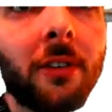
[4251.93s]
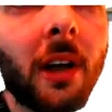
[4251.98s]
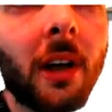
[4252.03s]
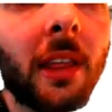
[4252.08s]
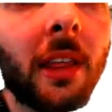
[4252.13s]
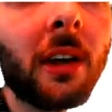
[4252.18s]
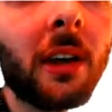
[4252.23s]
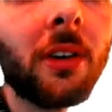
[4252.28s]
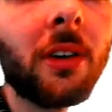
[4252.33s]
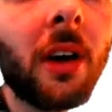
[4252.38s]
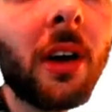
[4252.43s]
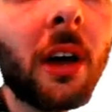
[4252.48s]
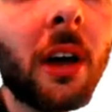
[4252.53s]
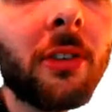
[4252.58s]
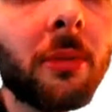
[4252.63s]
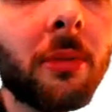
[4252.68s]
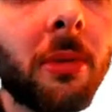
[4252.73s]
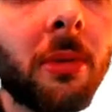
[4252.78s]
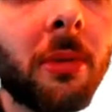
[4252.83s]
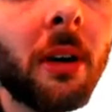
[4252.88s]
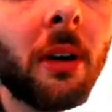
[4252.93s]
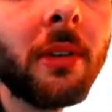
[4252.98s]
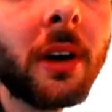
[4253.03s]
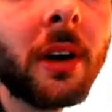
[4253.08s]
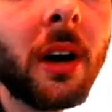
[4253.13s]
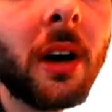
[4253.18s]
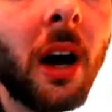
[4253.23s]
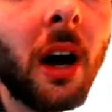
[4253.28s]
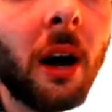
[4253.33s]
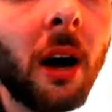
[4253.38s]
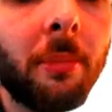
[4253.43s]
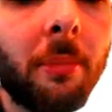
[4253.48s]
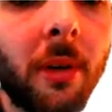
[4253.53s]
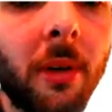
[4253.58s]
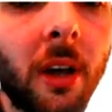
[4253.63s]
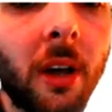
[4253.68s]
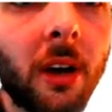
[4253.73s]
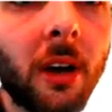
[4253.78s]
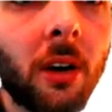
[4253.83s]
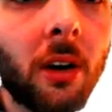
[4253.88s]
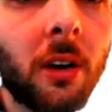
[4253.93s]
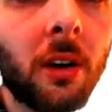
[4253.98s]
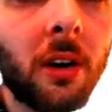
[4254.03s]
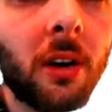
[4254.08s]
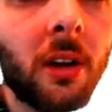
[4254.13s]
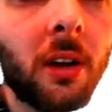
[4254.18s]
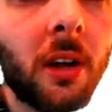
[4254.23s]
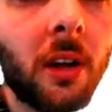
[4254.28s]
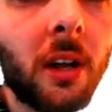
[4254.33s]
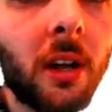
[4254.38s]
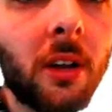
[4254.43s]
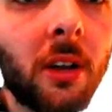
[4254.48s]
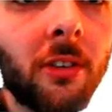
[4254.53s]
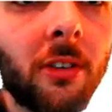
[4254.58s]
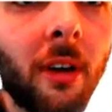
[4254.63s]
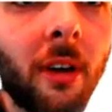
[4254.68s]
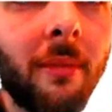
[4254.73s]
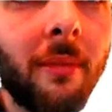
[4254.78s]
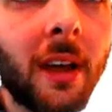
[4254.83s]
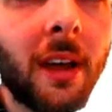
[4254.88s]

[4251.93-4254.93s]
I think you guys are probably copying. Does that make